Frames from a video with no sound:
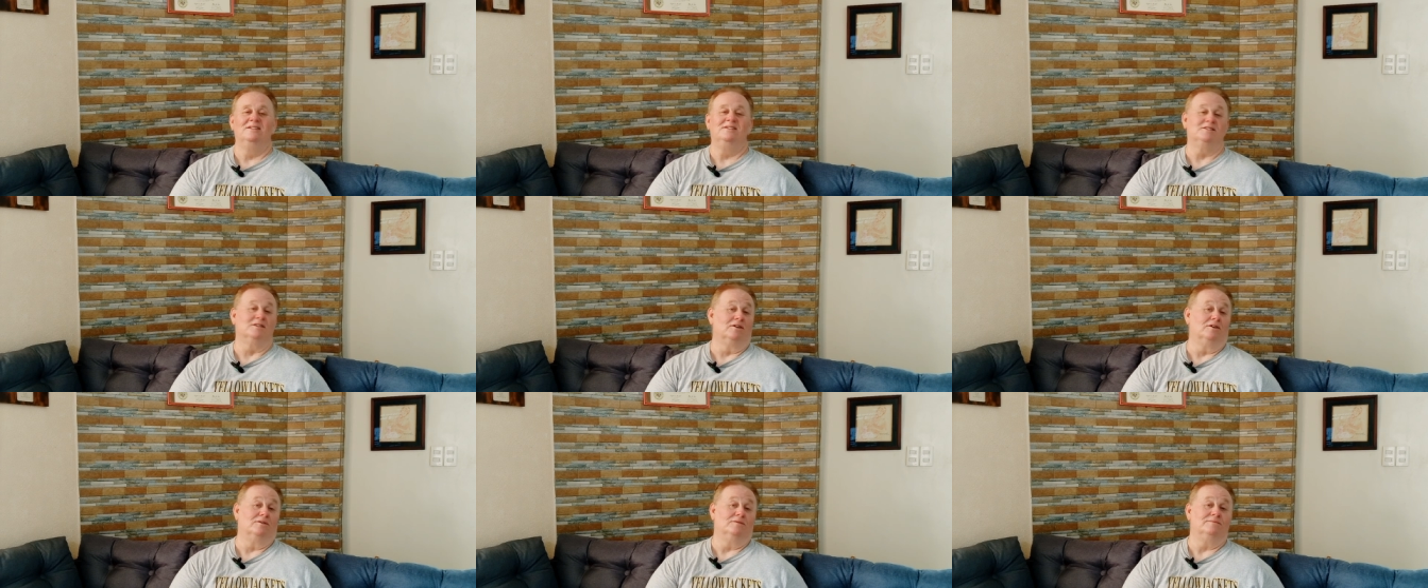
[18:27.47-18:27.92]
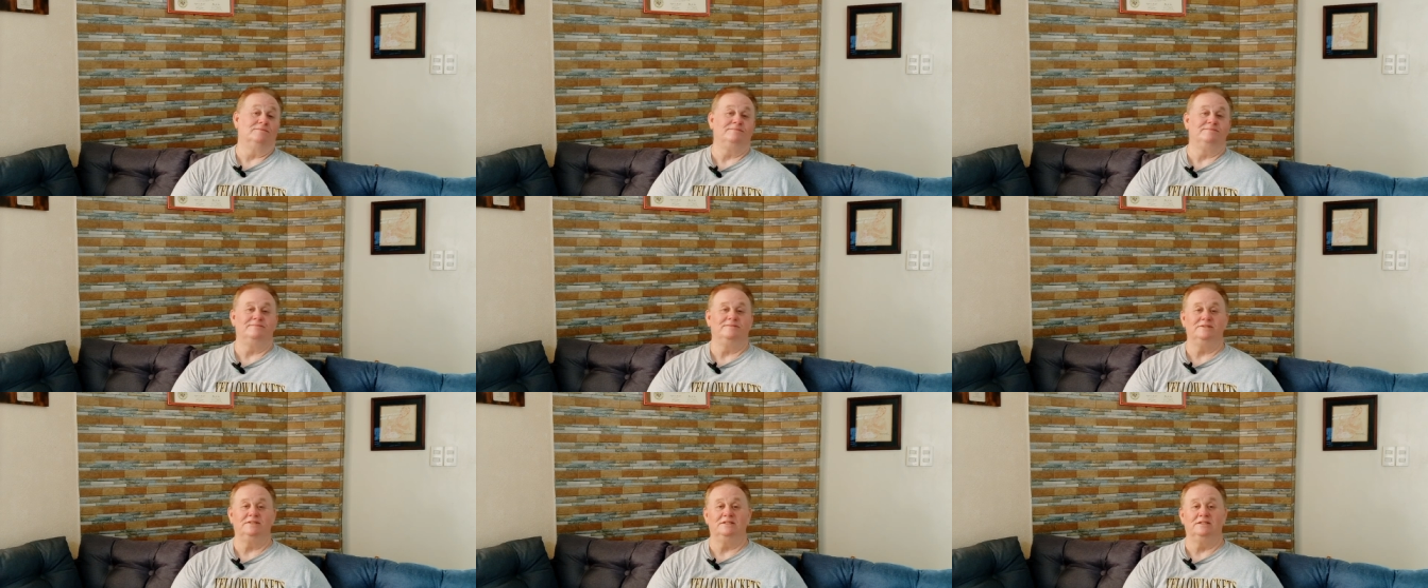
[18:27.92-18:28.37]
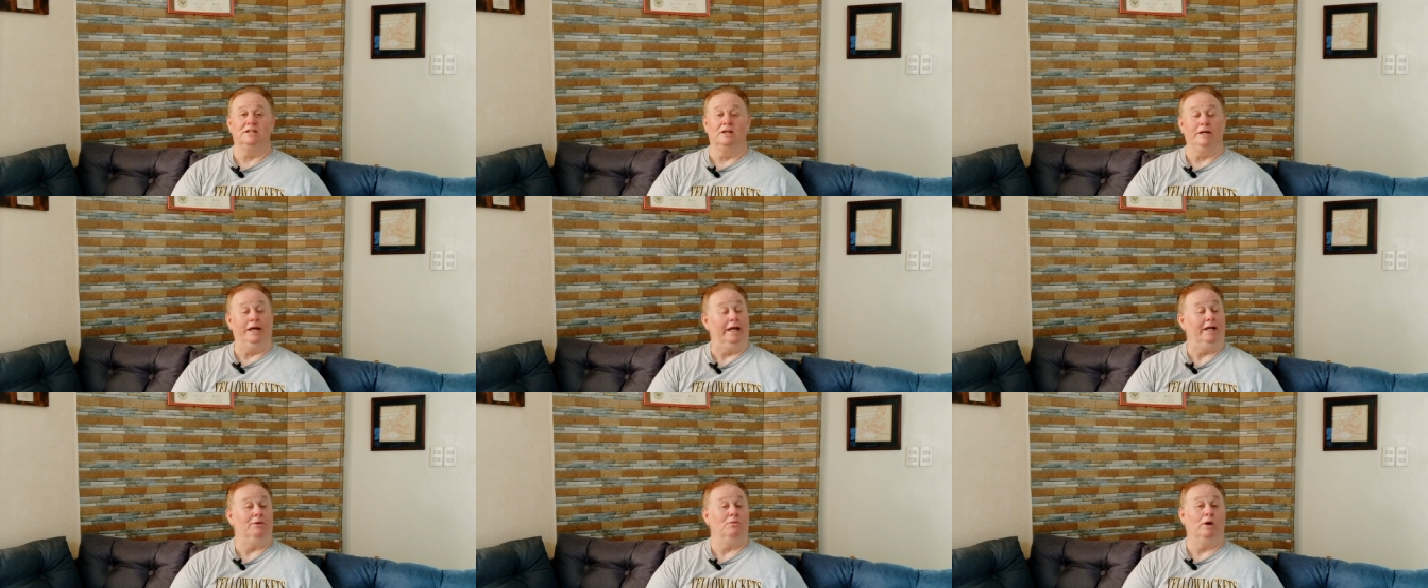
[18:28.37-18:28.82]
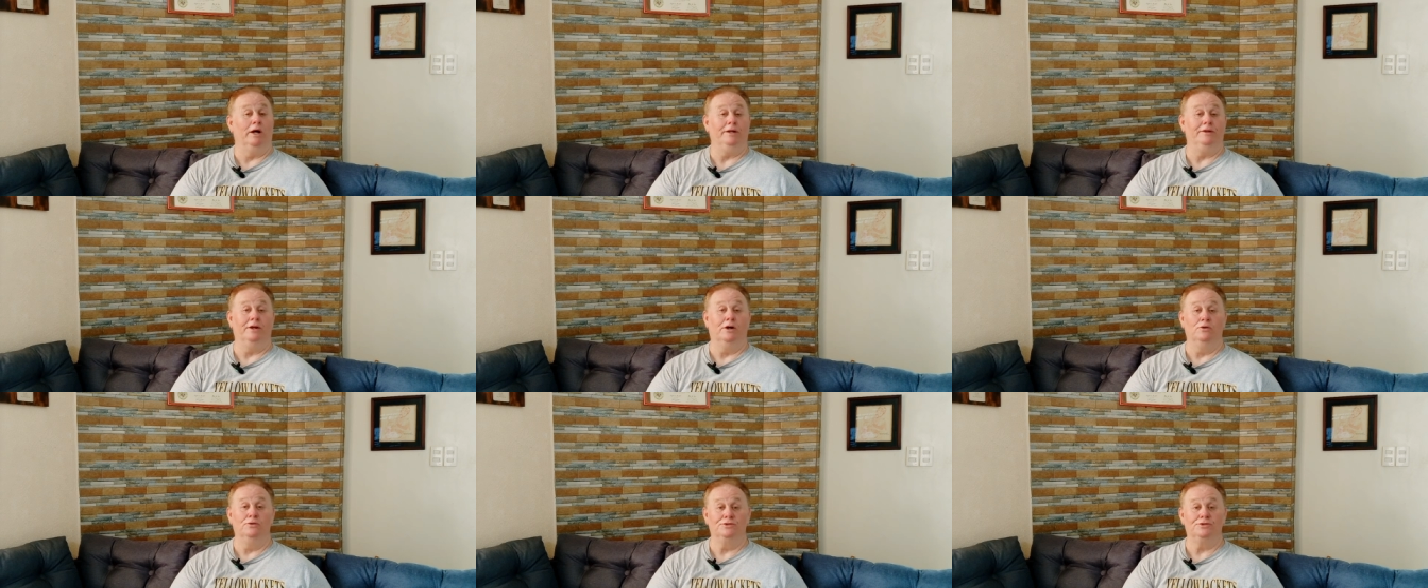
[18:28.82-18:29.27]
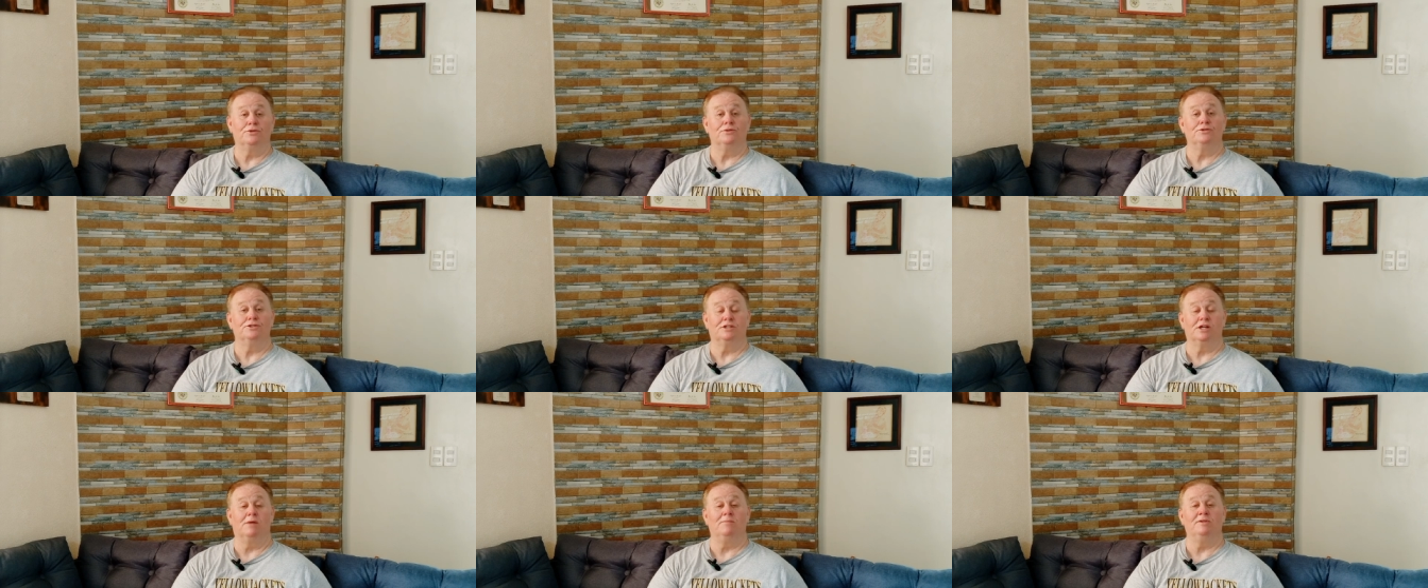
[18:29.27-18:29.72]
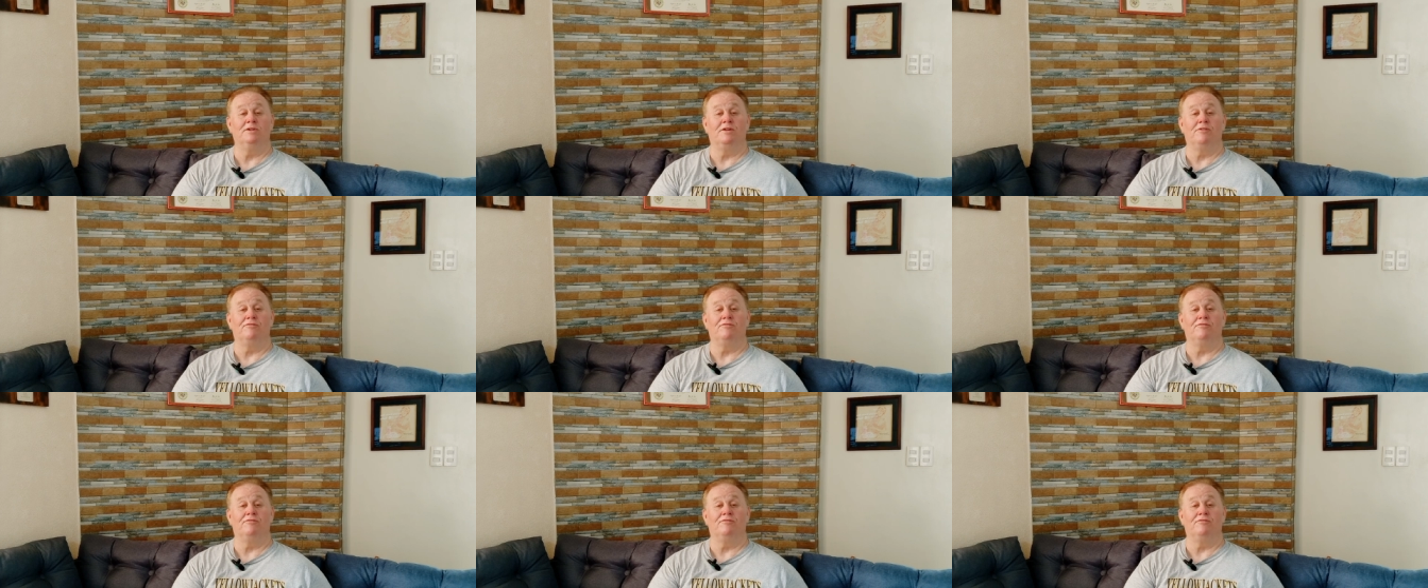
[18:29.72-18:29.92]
So, anyway, those are some